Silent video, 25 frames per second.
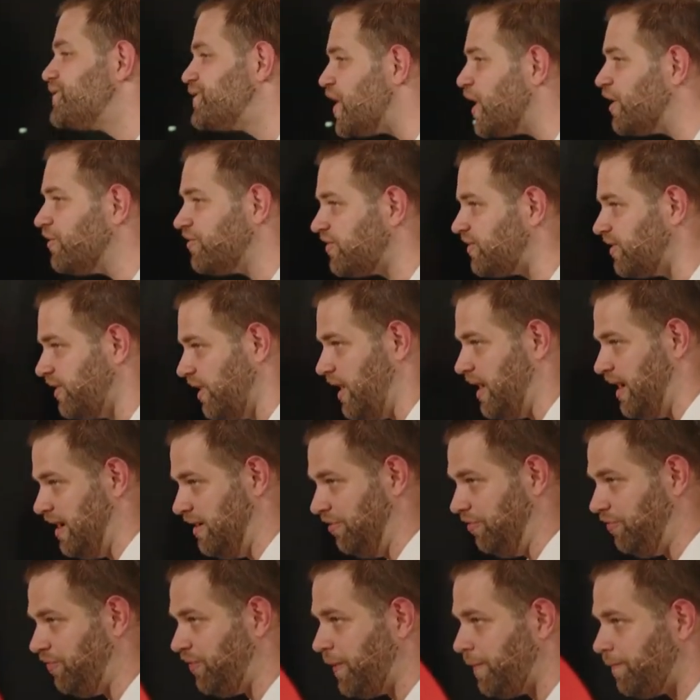first
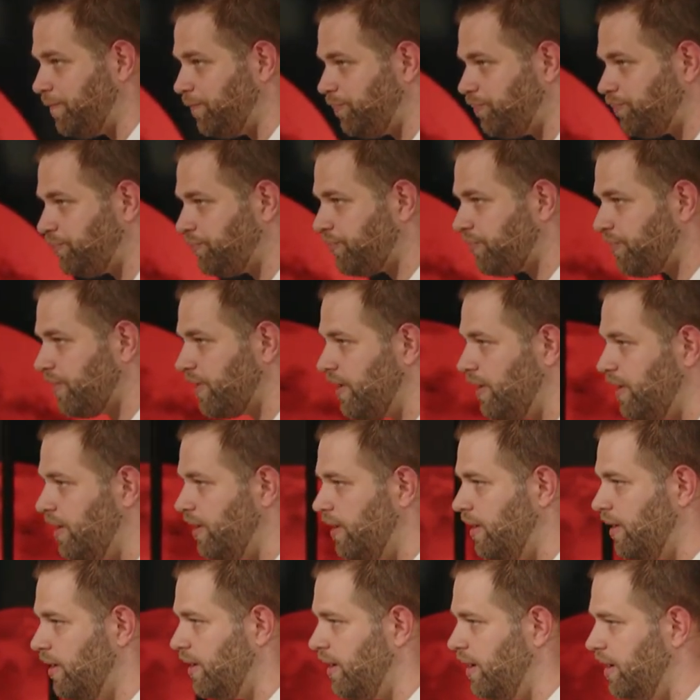love.
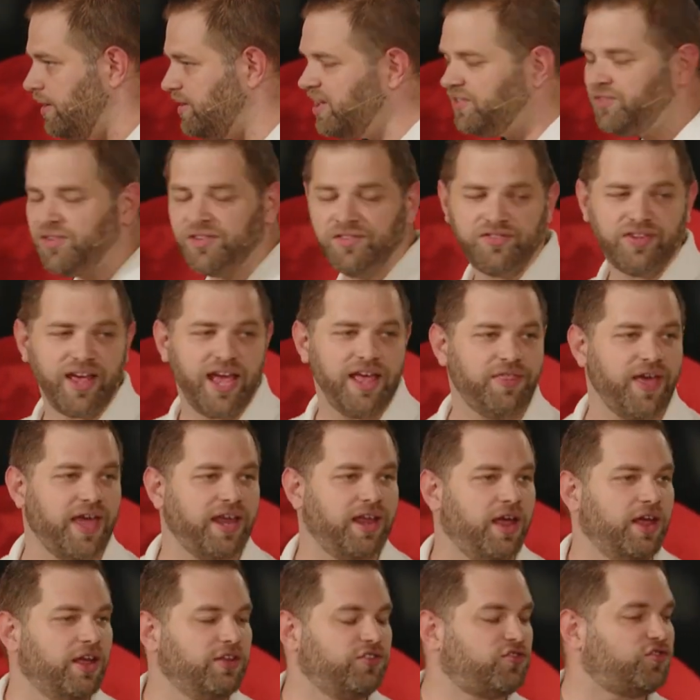It doesn't say
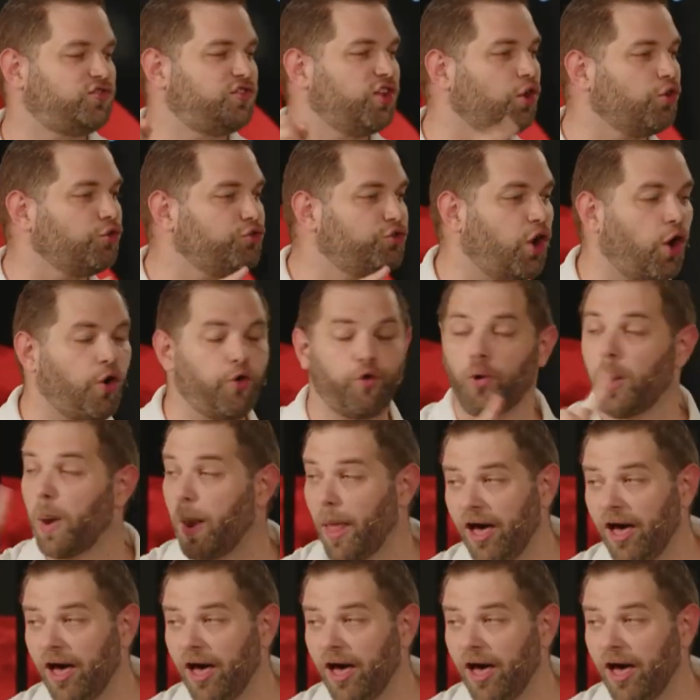they still don't